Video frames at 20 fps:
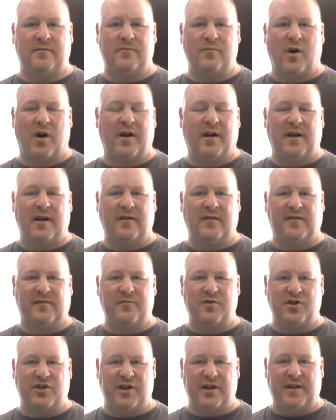marketing this
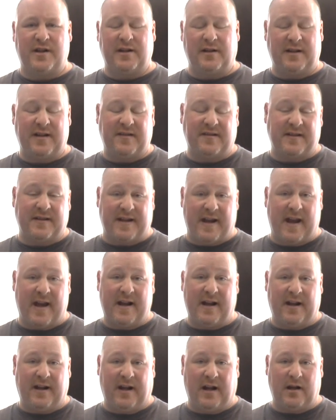machine, at least in
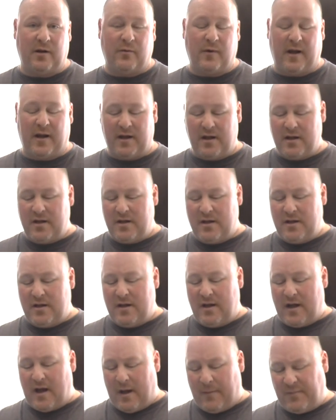Canada anyway.
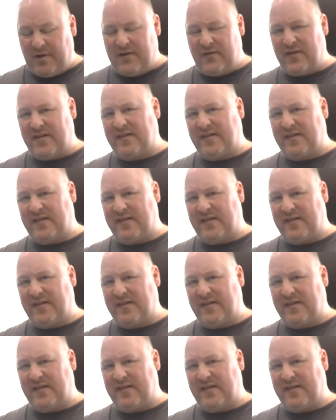I believe it